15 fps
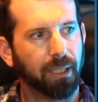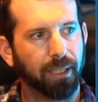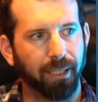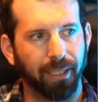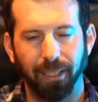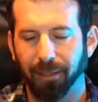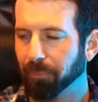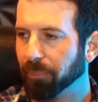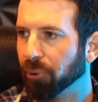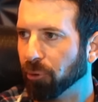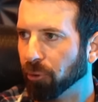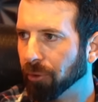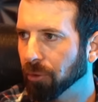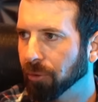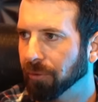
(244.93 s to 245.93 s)
It
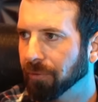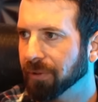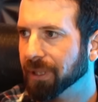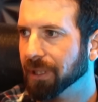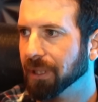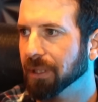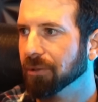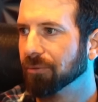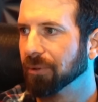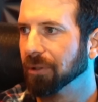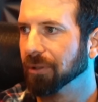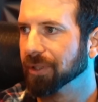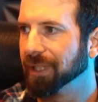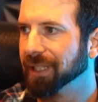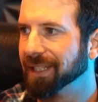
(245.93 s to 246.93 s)
proves
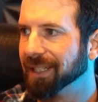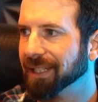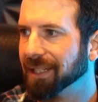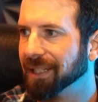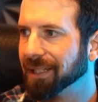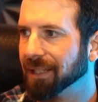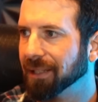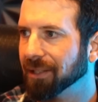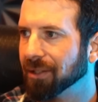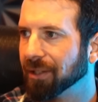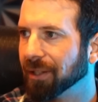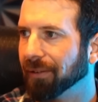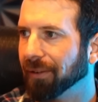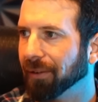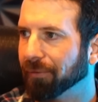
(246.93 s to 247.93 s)
Israel's existence
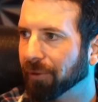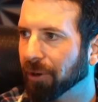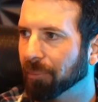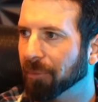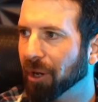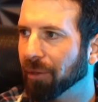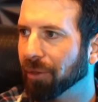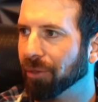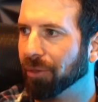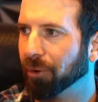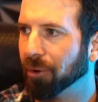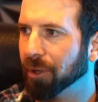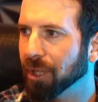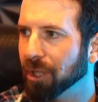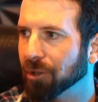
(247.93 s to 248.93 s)
from
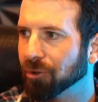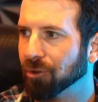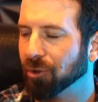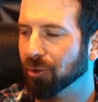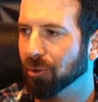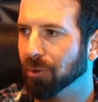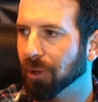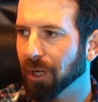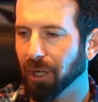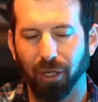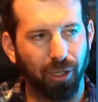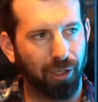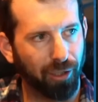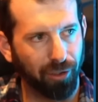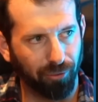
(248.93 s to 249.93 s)
30 to
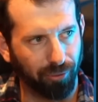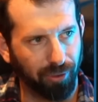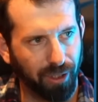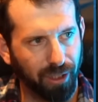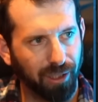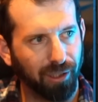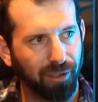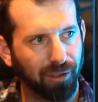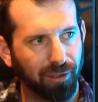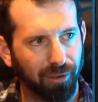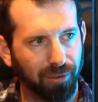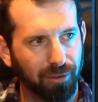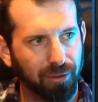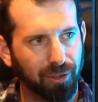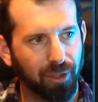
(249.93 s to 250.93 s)
100
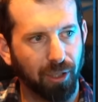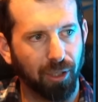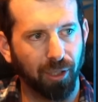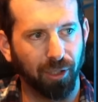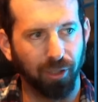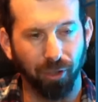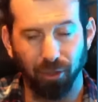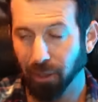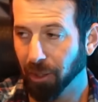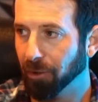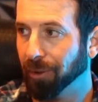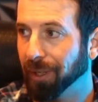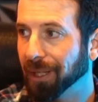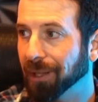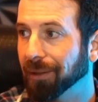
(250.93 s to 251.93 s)
years
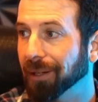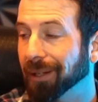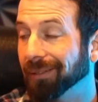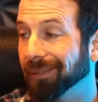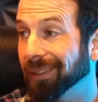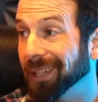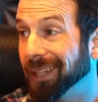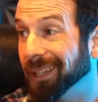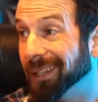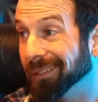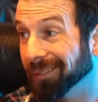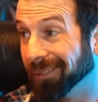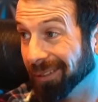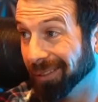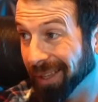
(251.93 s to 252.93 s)
ago in the
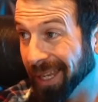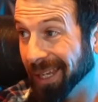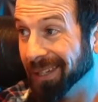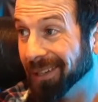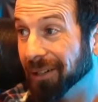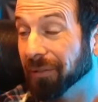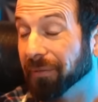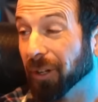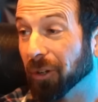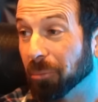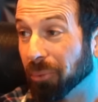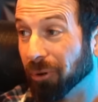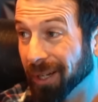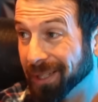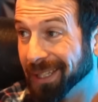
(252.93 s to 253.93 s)
land of
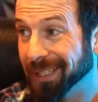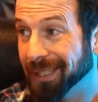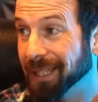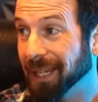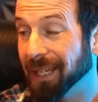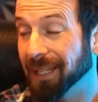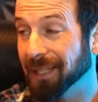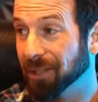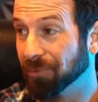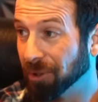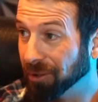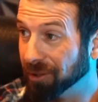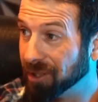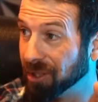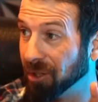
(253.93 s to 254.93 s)
present-day
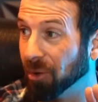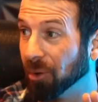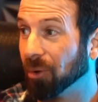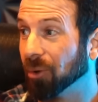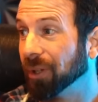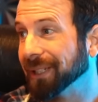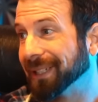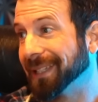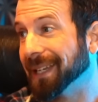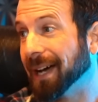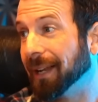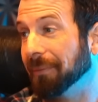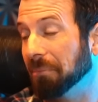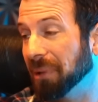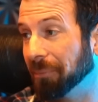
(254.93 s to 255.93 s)
Israel. It's the oldest
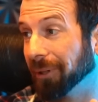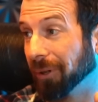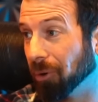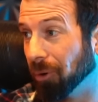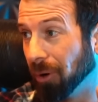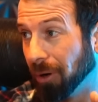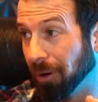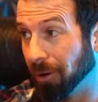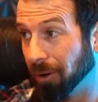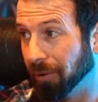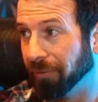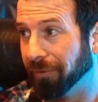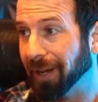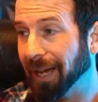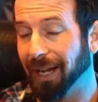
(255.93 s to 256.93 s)
non-biblical
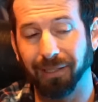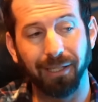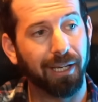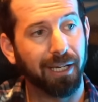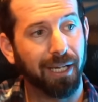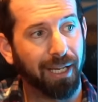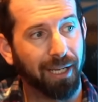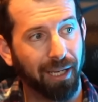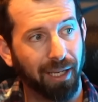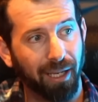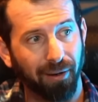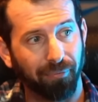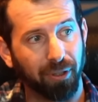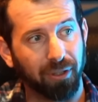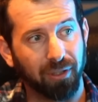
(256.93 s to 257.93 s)
artifact
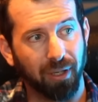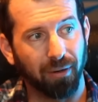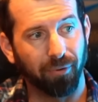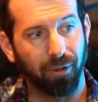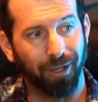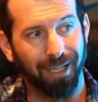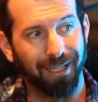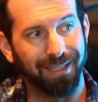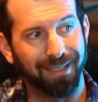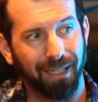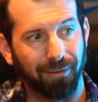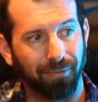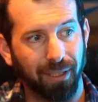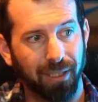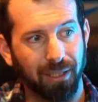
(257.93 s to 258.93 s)
ever discovered inside
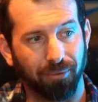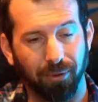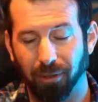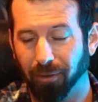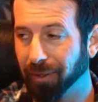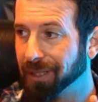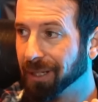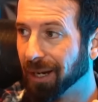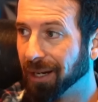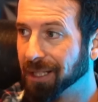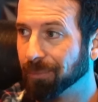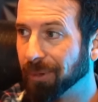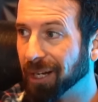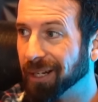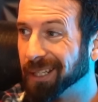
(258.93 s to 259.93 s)
of Israel that talks
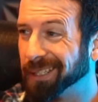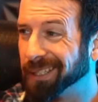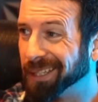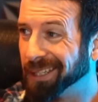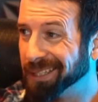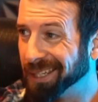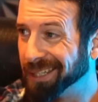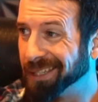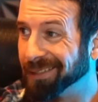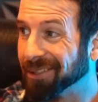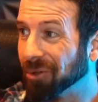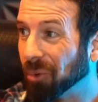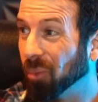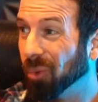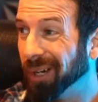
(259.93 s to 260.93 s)
about its existence.
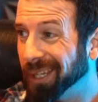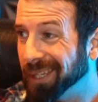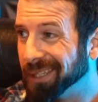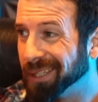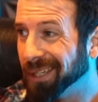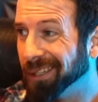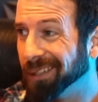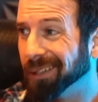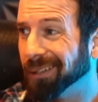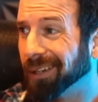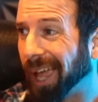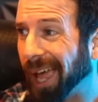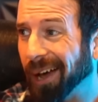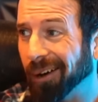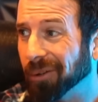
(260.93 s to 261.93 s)
So what is it, and
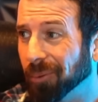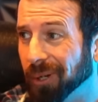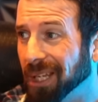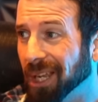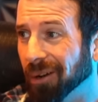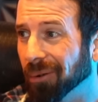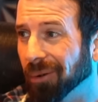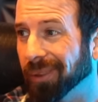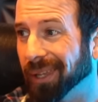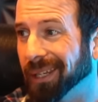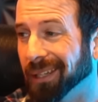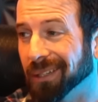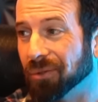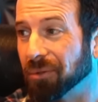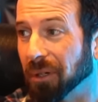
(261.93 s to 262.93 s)
how do we know
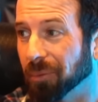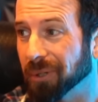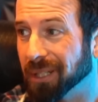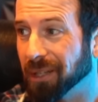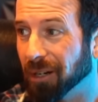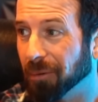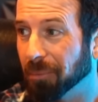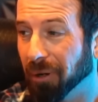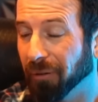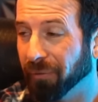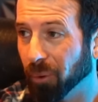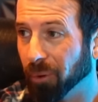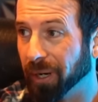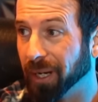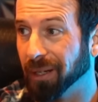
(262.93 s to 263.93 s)
that Israel was there
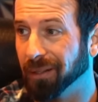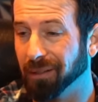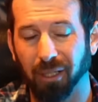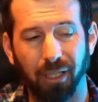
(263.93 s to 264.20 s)
beforehand?